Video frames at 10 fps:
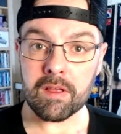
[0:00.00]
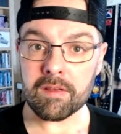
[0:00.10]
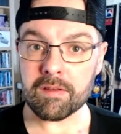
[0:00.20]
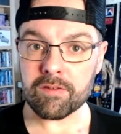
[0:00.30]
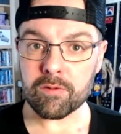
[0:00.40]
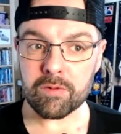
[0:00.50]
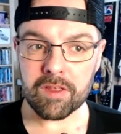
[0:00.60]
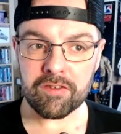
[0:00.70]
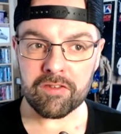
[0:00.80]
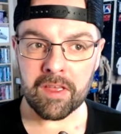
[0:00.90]
So
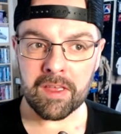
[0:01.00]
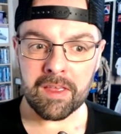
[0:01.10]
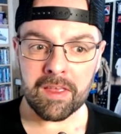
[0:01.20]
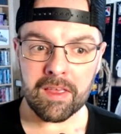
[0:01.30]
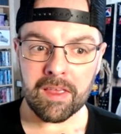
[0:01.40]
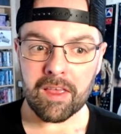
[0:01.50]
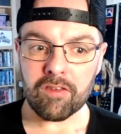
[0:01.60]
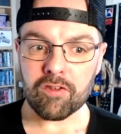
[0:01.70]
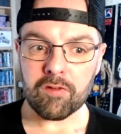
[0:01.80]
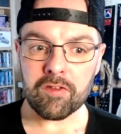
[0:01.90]
this is
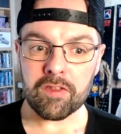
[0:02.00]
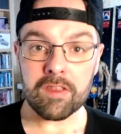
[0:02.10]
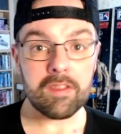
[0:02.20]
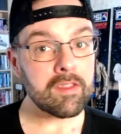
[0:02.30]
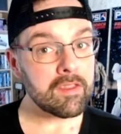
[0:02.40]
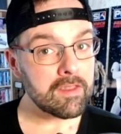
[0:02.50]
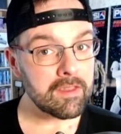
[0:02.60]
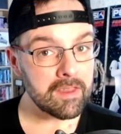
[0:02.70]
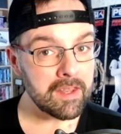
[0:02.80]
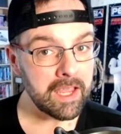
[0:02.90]
something
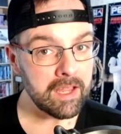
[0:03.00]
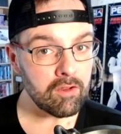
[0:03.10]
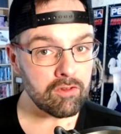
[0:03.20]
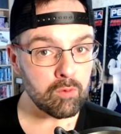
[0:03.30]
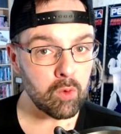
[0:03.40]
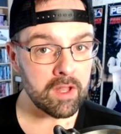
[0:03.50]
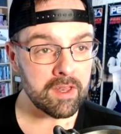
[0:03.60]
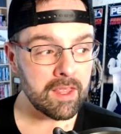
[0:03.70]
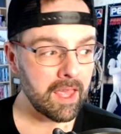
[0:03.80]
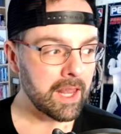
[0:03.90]
that he doesn't want
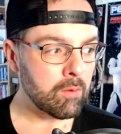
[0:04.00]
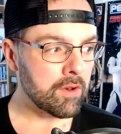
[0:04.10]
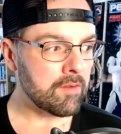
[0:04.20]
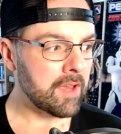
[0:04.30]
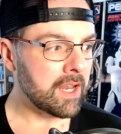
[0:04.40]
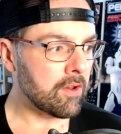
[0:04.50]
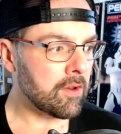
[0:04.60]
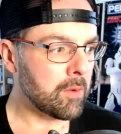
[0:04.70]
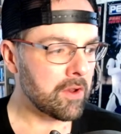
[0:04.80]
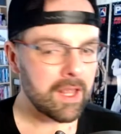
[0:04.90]
anyone to find out
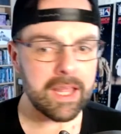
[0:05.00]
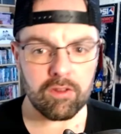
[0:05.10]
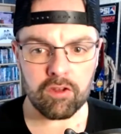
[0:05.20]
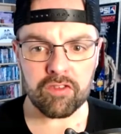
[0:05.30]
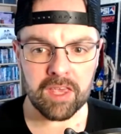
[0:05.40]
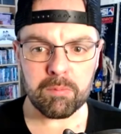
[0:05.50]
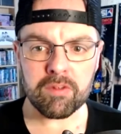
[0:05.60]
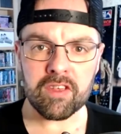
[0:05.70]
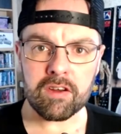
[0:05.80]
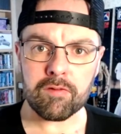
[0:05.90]
about, and he does keep a
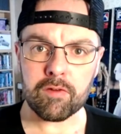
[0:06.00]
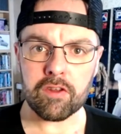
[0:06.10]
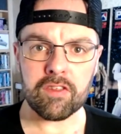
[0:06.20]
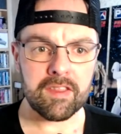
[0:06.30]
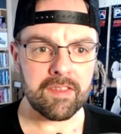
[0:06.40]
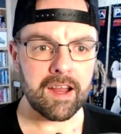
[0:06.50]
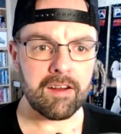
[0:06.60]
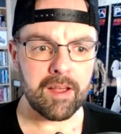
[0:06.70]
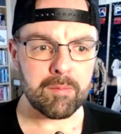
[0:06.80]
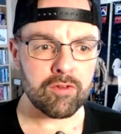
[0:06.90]
secret throughout the entire
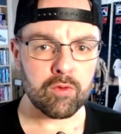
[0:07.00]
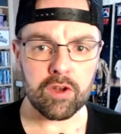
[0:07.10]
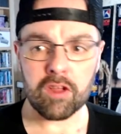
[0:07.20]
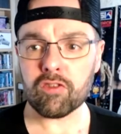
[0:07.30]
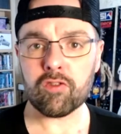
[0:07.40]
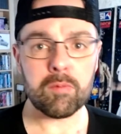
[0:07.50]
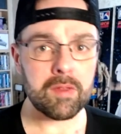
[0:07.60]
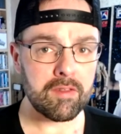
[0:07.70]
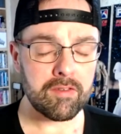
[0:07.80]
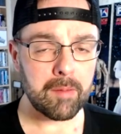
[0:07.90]
episode, not just from the
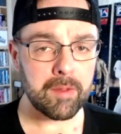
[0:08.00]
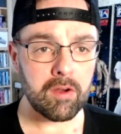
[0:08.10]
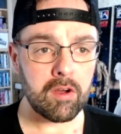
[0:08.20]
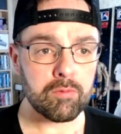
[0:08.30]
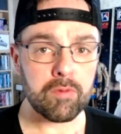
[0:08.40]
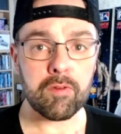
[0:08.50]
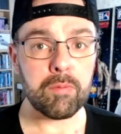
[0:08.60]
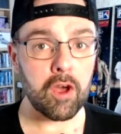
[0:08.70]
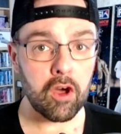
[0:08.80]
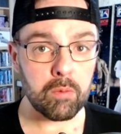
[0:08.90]
Decepticons but from the
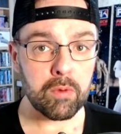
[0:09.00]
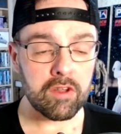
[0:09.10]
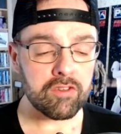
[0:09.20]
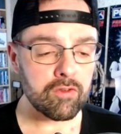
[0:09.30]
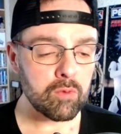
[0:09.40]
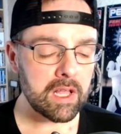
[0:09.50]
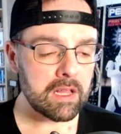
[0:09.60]
Autobots as well,